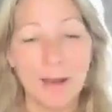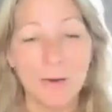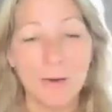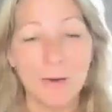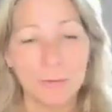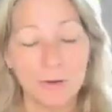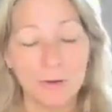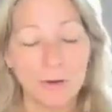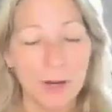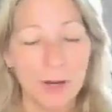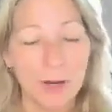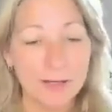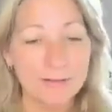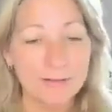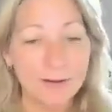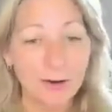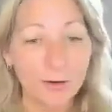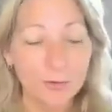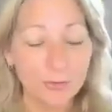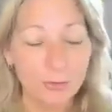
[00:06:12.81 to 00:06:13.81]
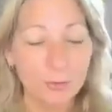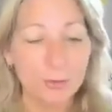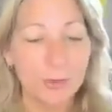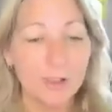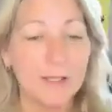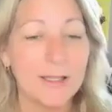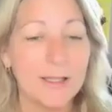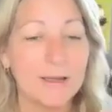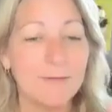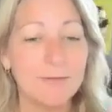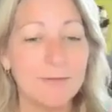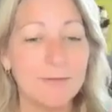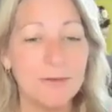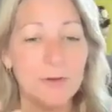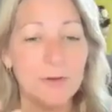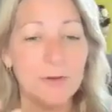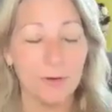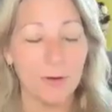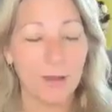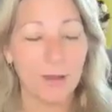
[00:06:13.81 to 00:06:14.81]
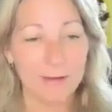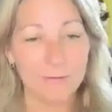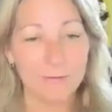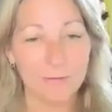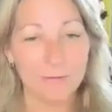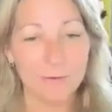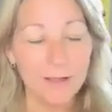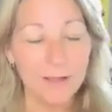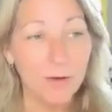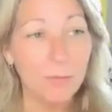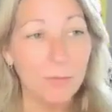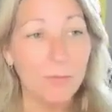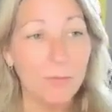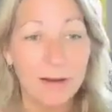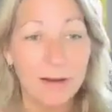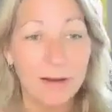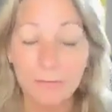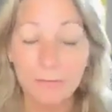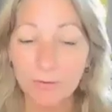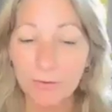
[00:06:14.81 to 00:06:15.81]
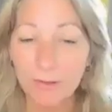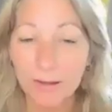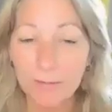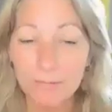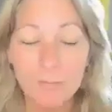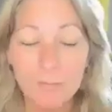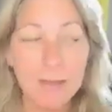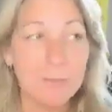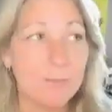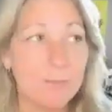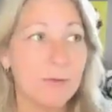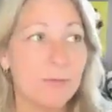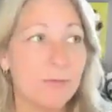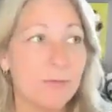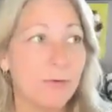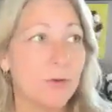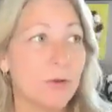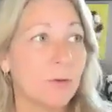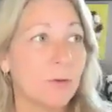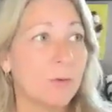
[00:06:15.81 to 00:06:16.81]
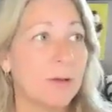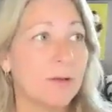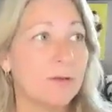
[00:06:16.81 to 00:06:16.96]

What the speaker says: out there and start to live your life, whatever that may be for you.